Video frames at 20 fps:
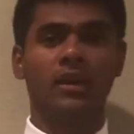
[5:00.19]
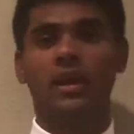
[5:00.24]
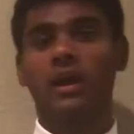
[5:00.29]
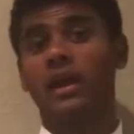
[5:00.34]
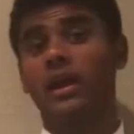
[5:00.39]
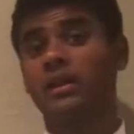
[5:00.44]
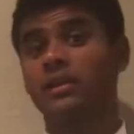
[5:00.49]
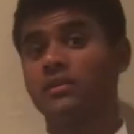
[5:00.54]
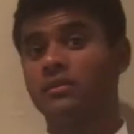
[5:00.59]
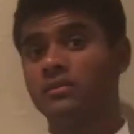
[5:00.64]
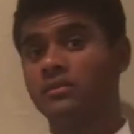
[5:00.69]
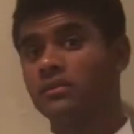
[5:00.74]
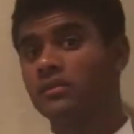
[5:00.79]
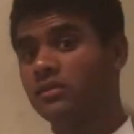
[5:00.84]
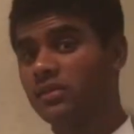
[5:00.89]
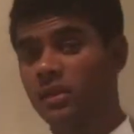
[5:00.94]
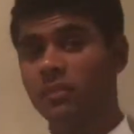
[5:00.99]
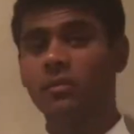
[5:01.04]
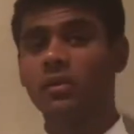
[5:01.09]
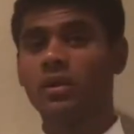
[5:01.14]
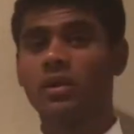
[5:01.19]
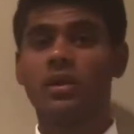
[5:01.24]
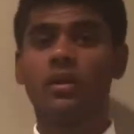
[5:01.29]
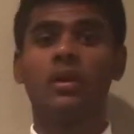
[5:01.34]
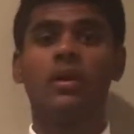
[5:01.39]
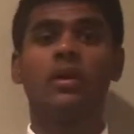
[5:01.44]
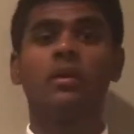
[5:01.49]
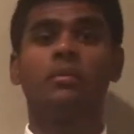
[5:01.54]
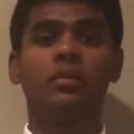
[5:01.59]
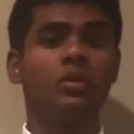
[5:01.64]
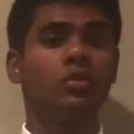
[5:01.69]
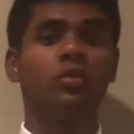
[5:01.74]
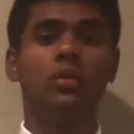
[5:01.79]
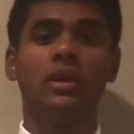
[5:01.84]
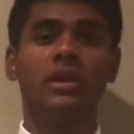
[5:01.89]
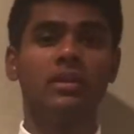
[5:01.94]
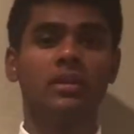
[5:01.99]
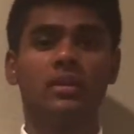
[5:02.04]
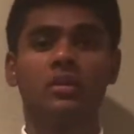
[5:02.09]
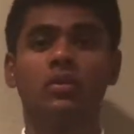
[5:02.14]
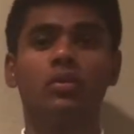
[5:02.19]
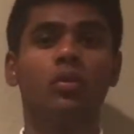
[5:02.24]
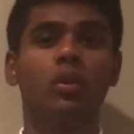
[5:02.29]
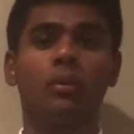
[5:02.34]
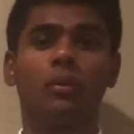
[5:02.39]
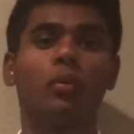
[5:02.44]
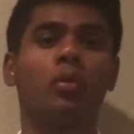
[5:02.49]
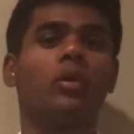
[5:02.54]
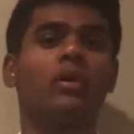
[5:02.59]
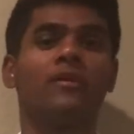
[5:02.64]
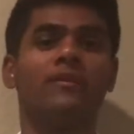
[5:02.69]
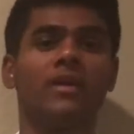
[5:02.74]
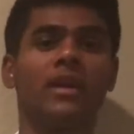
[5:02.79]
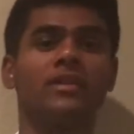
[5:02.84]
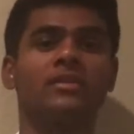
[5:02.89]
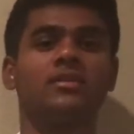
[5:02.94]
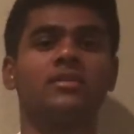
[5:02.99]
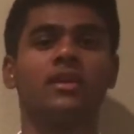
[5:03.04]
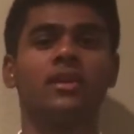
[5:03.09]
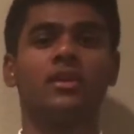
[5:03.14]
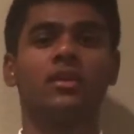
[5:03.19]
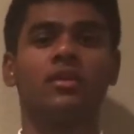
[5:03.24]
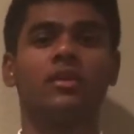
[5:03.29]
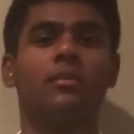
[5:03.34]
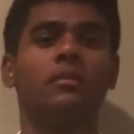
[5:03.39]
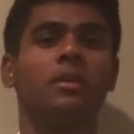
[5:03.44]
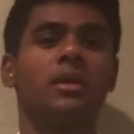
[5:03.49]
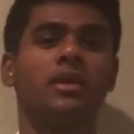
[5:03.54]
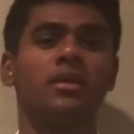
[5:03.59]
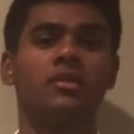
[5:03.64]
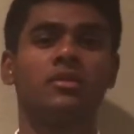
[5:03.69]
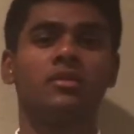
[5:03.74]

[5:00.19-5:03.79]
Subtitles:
and similar between the two or more events that you're comparing